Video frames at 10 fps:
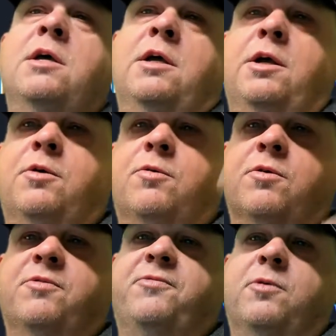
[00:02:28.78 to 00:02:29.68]
in
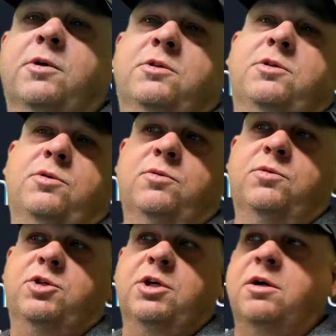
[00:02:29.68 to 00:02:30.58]
order for it to
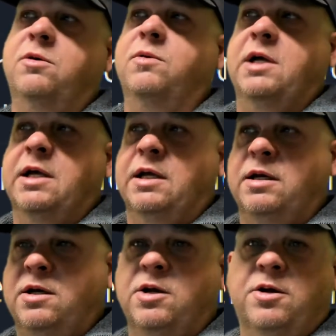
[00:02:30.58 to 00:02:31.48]
show,
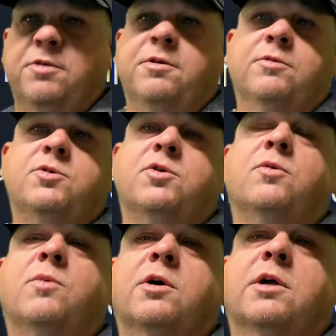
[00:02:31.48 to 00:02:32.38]
and none of those are
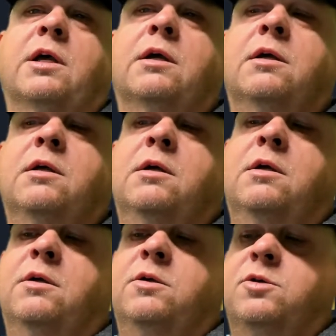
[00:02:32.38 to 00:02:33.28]
working.
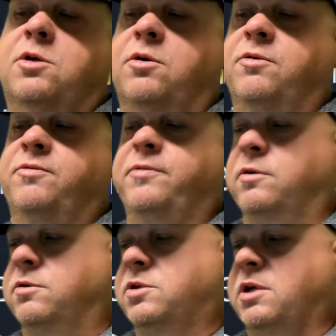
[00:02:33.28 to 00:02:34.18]
So
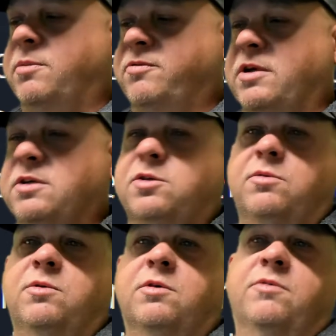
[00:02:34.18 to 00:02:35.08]
for some of us
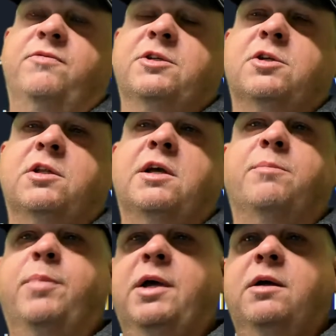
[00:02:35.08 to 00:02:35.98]
who are visually
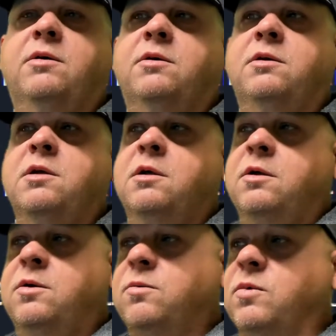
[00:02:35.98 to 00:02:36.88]
impaired,
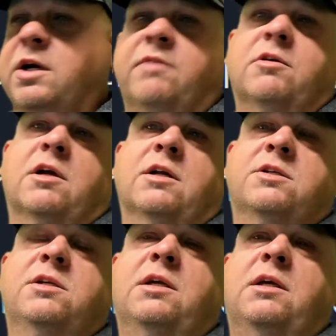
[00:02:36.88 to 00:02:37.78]
we're never going to
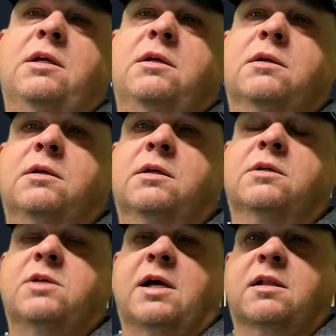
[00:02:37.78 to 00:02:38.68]
see
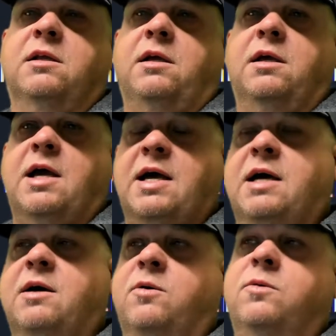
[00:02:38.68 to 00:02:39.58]
exactly
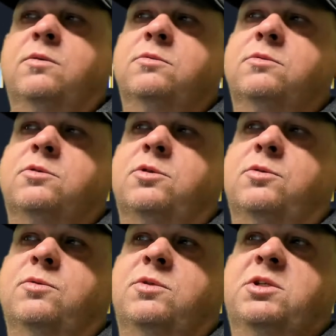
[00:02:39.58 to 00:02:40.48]
how
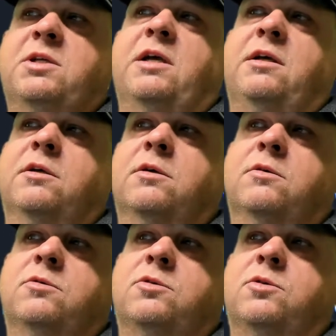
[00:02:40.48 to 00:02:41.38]
to stake
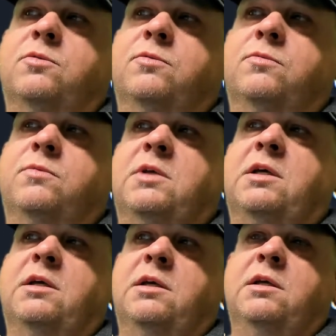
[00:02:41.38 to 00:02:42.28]
to
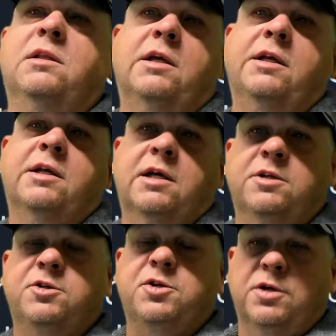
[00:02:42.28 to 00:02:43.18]
the Elite
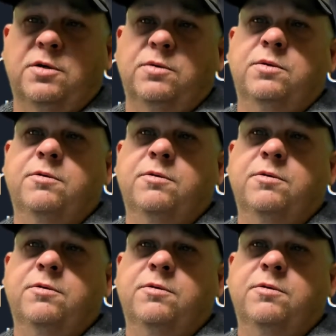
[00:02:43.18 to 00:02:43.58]
Edge node.